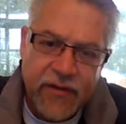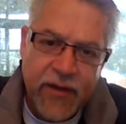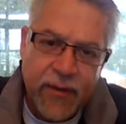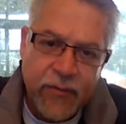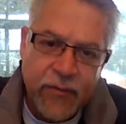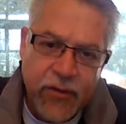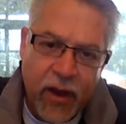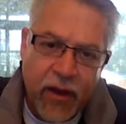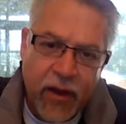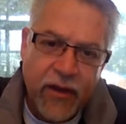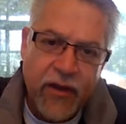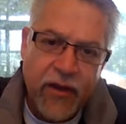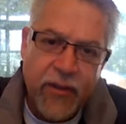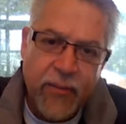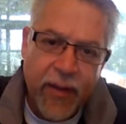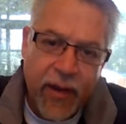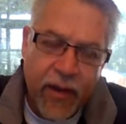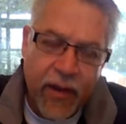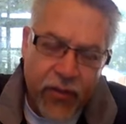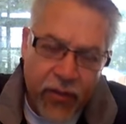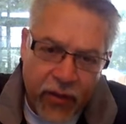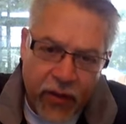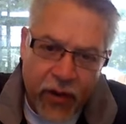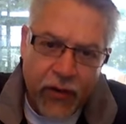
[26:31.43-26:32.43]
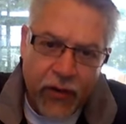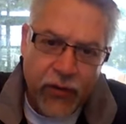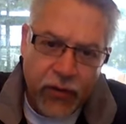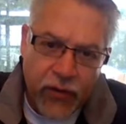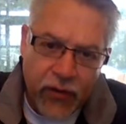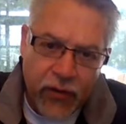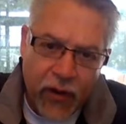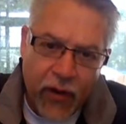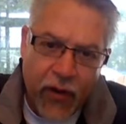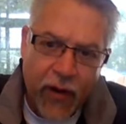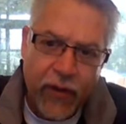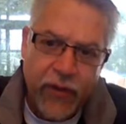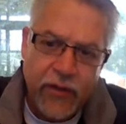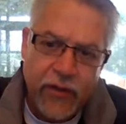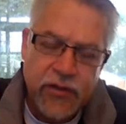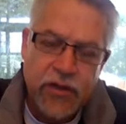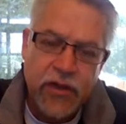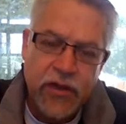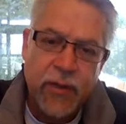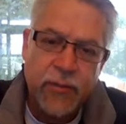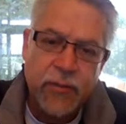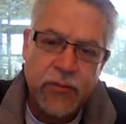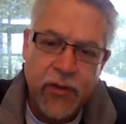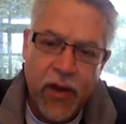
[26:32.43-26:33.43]
I'm talking about their
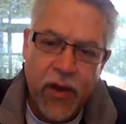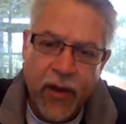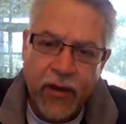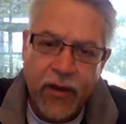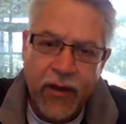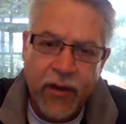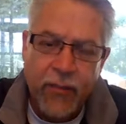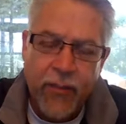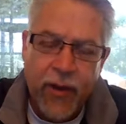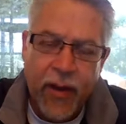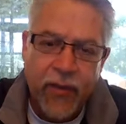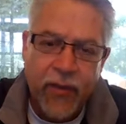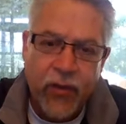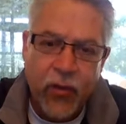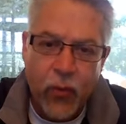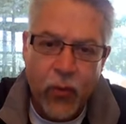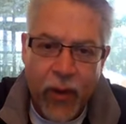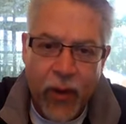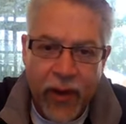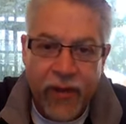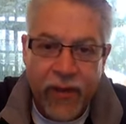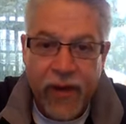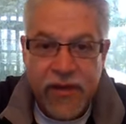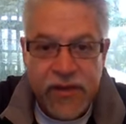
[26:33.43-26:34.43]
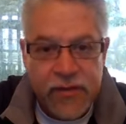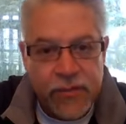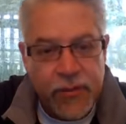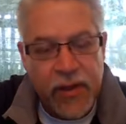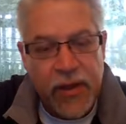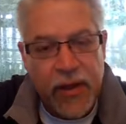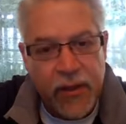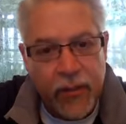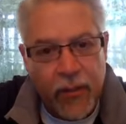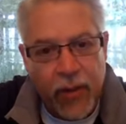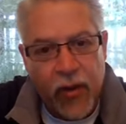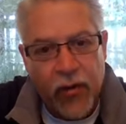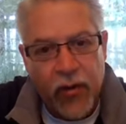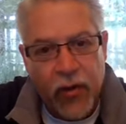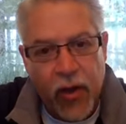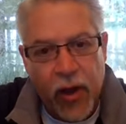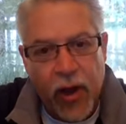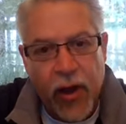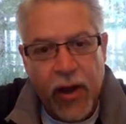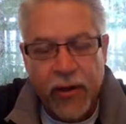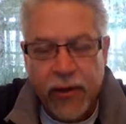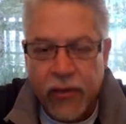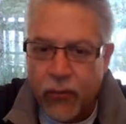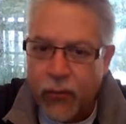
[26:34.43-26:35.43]
theology, I'm talking about the way they speak about
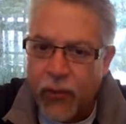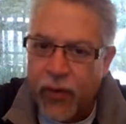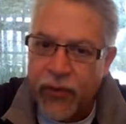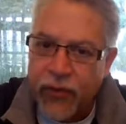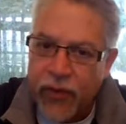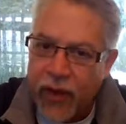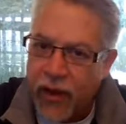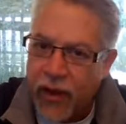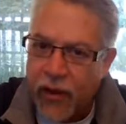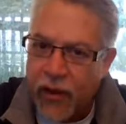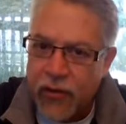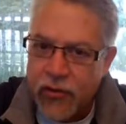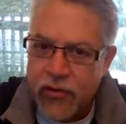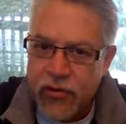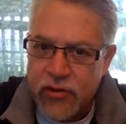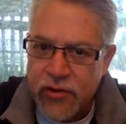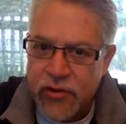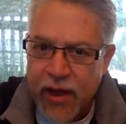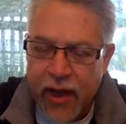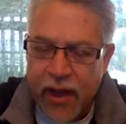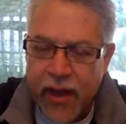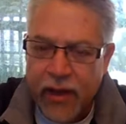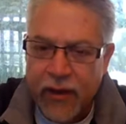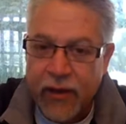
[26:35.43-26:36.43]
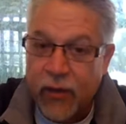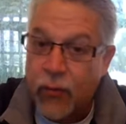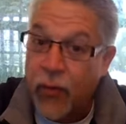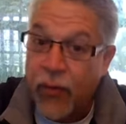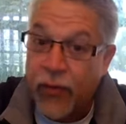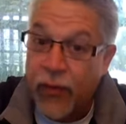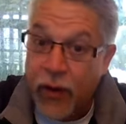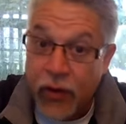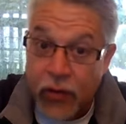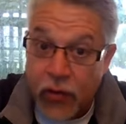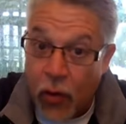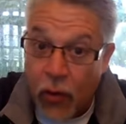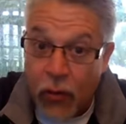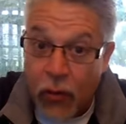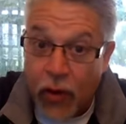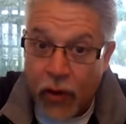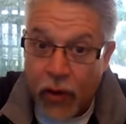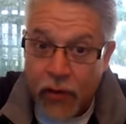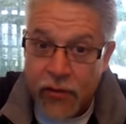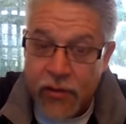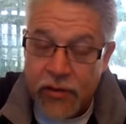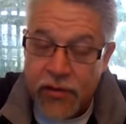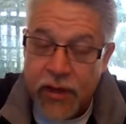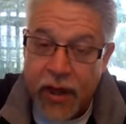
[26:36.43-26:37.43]
God and what they understand and what they don't
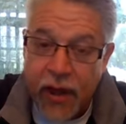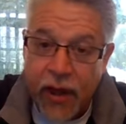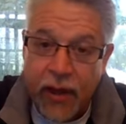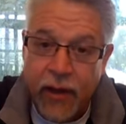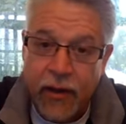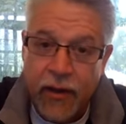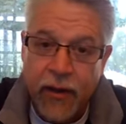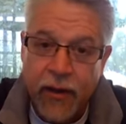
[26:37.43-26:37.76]
understand.